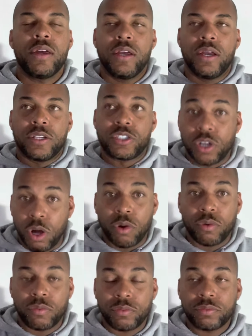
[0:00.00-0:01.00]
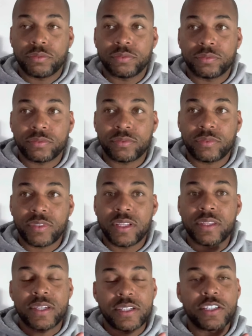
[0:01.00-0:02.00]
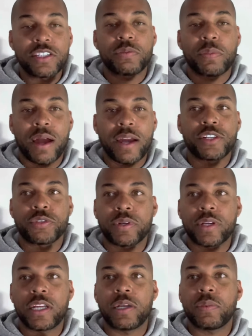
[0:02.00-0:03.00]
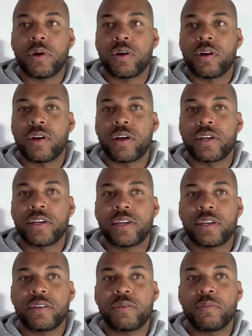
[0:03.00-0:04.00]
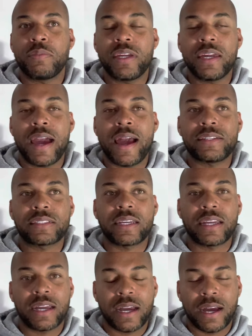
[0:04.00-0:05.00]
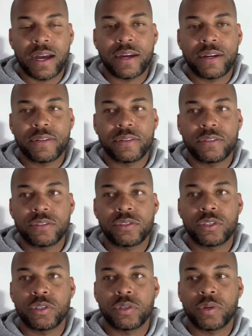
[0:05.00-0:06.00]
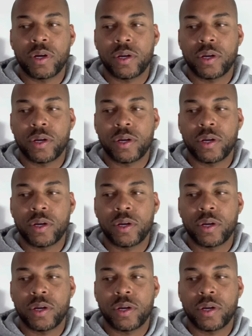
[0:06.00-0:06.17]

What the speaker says: So this is my dream on me asking God to